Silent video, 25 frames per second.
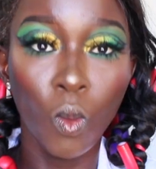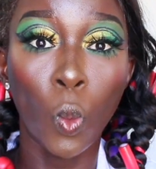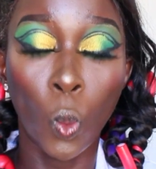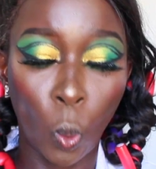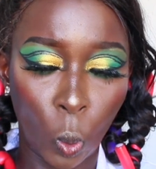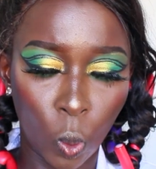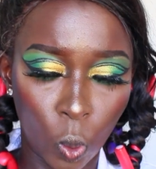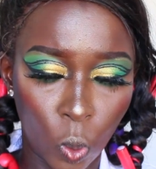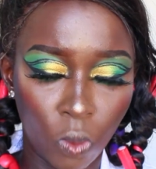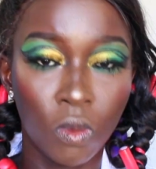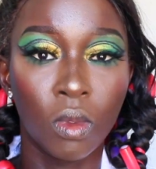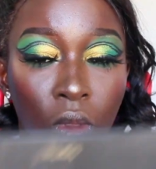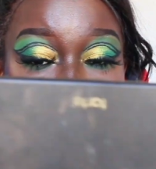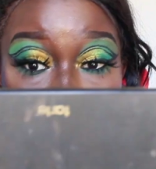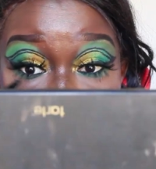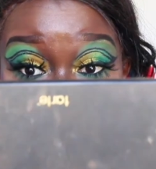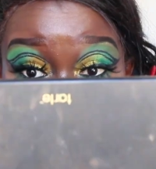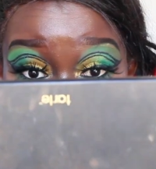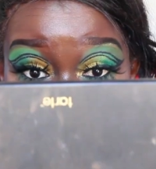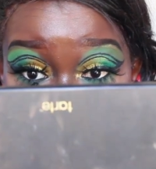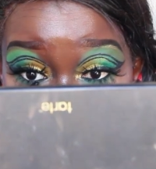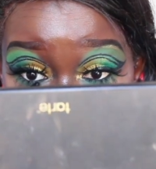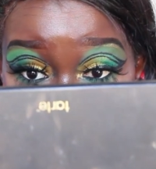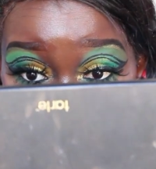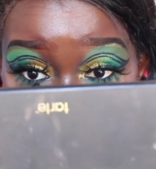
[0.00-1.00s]

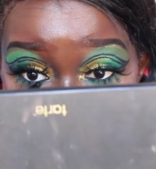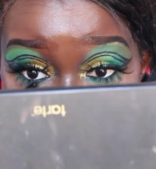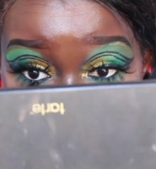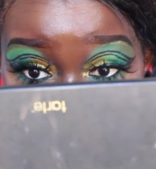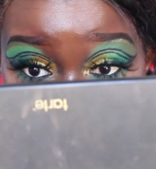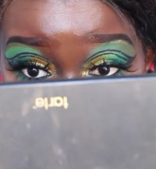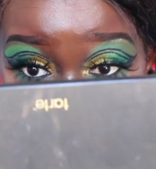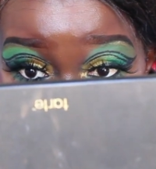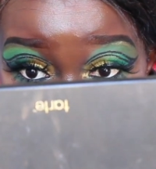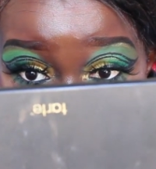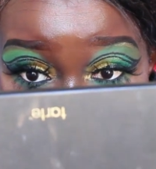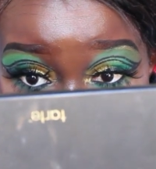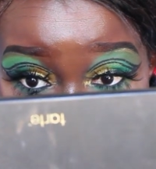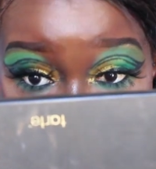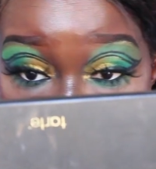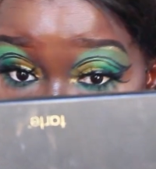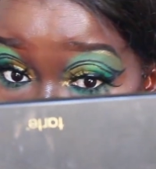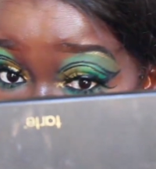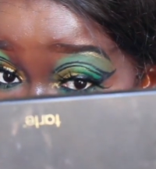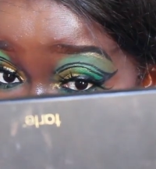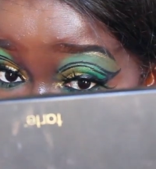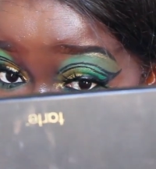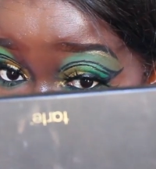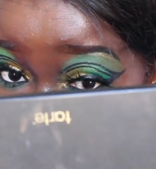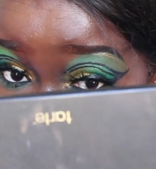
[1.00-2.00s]
spraying it, then it's
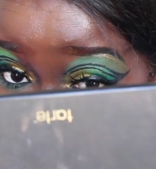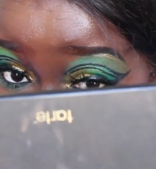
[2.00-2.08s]
gonna